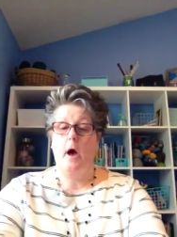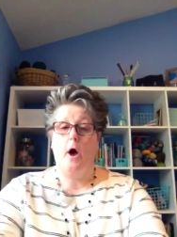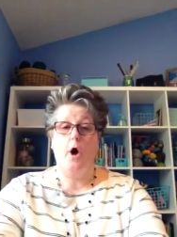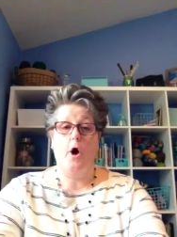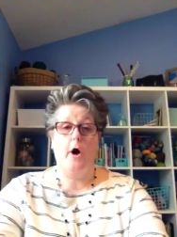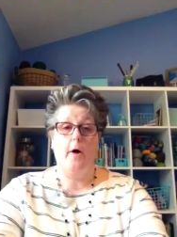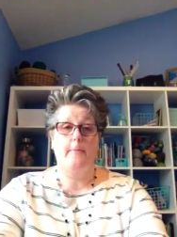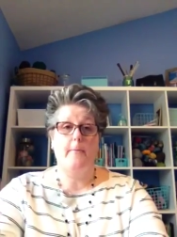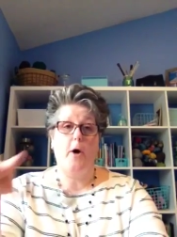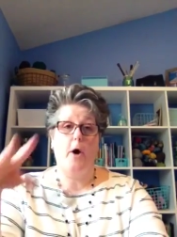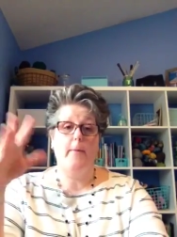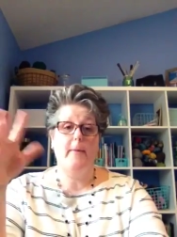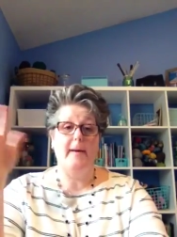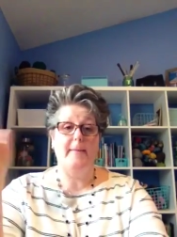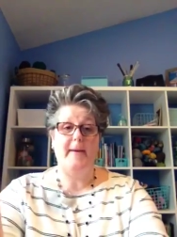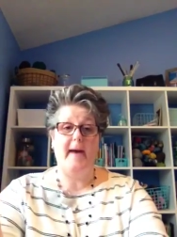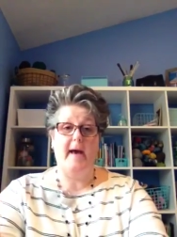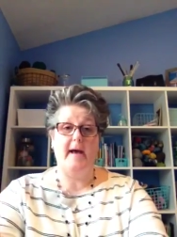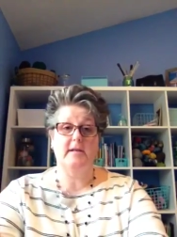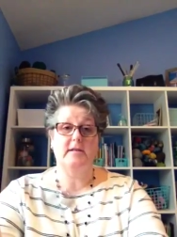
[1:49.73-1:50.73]
All my
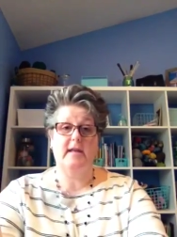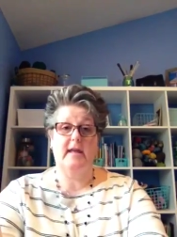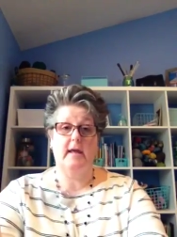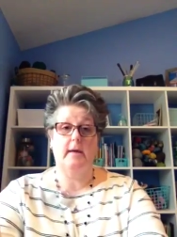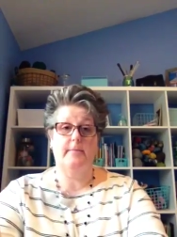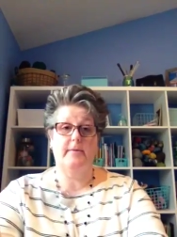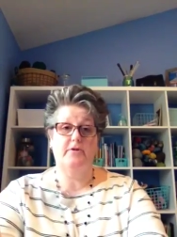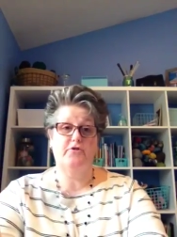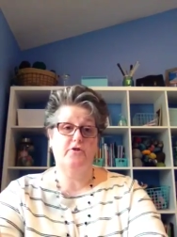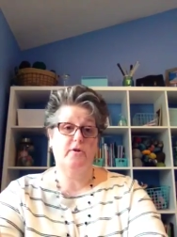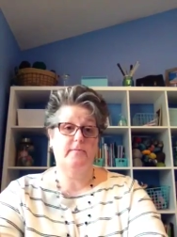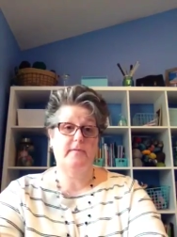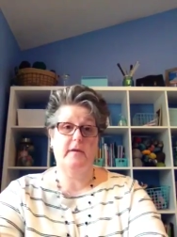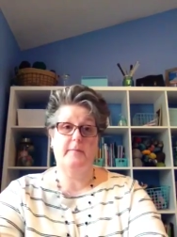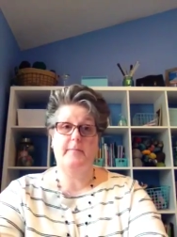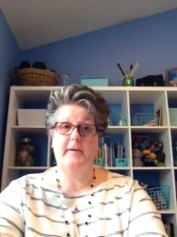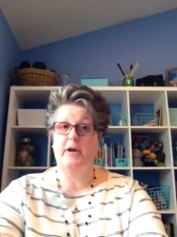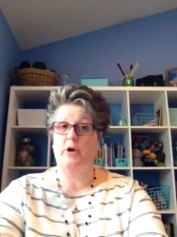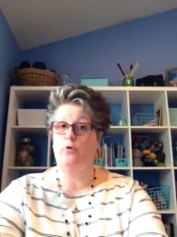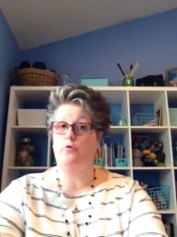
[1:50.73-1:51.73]
past camping trips
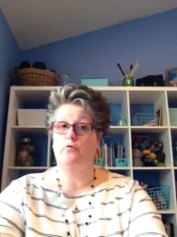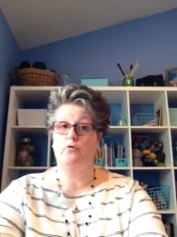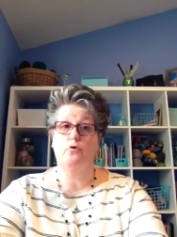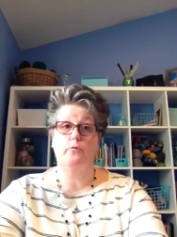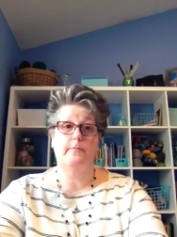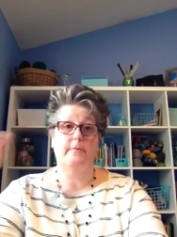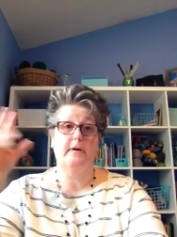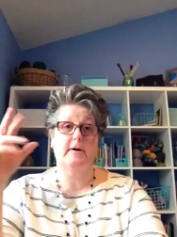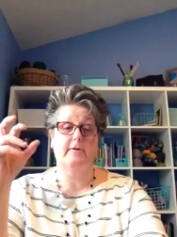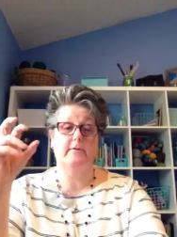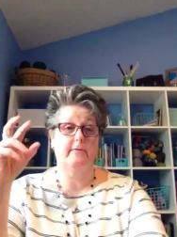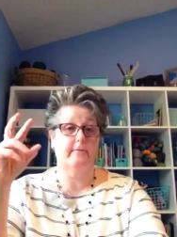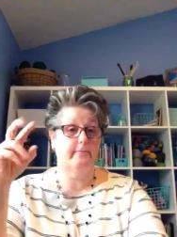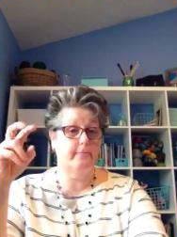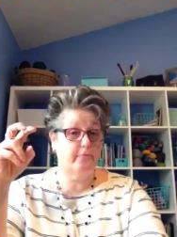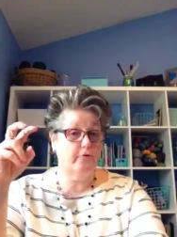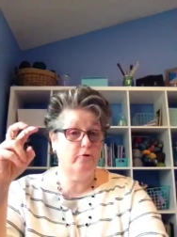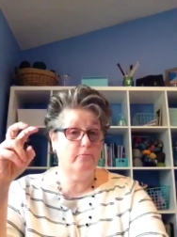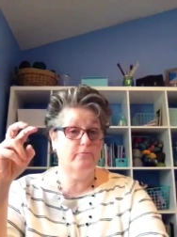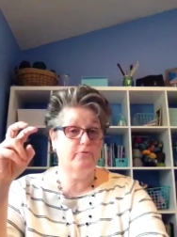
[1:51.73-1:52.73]
have been group
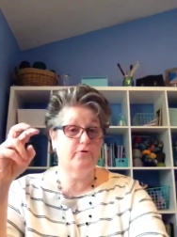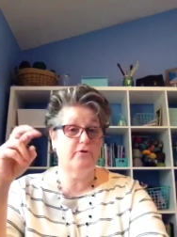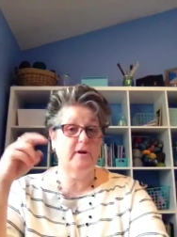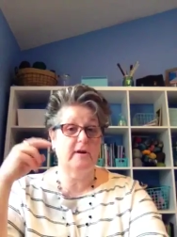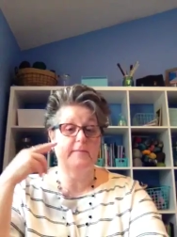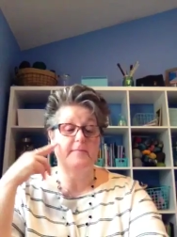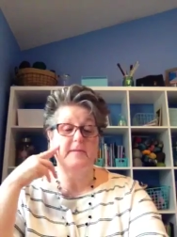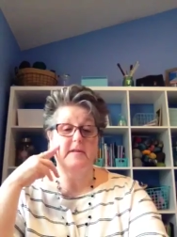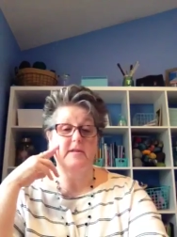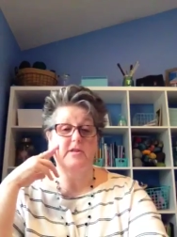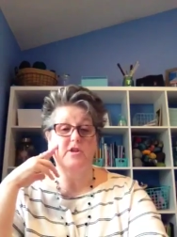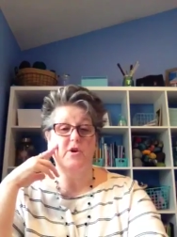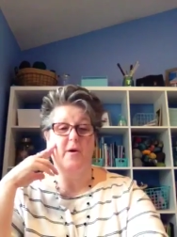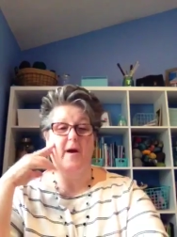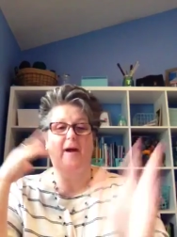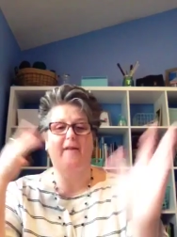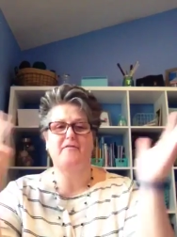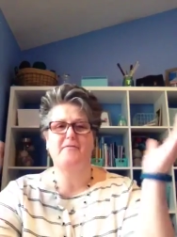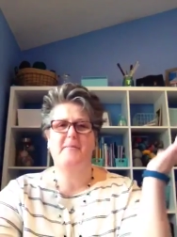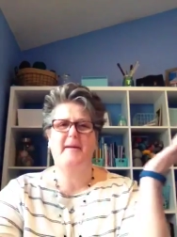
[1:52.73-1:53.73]
trips, and so
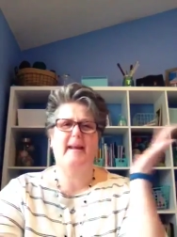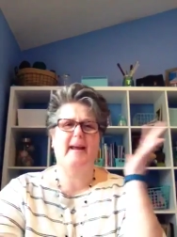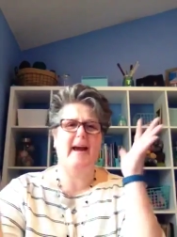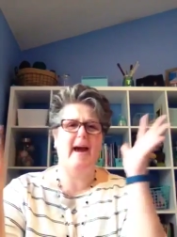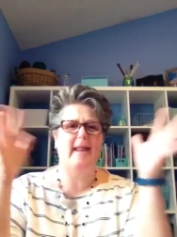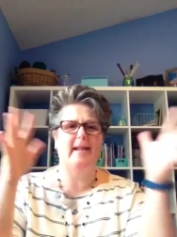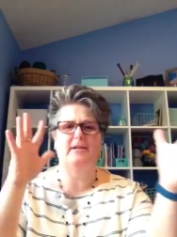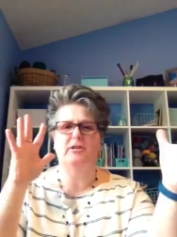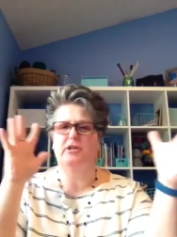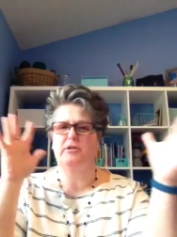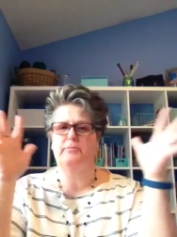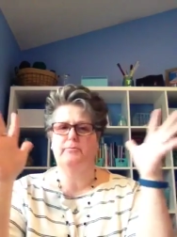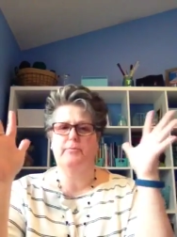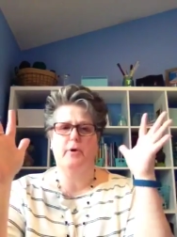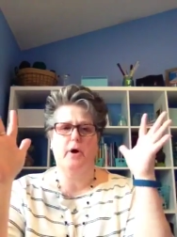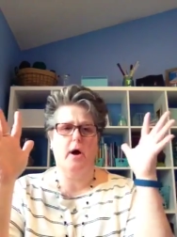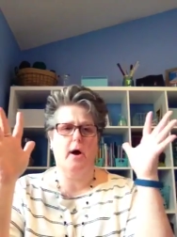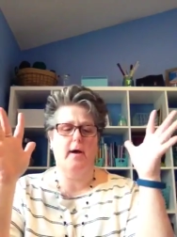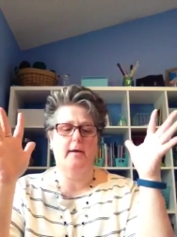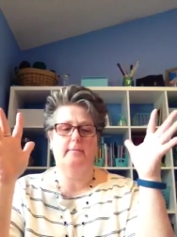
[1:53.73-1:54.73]
everybody kind of just
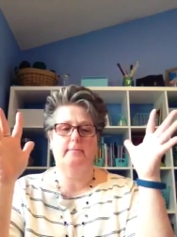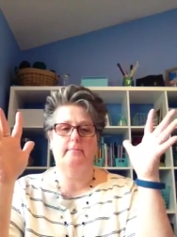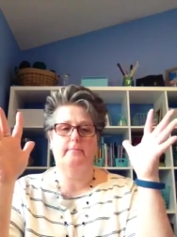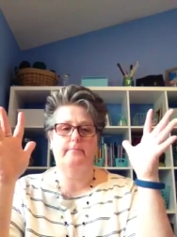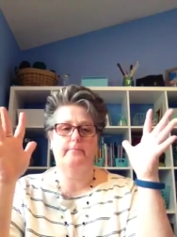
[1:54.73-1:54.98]
brought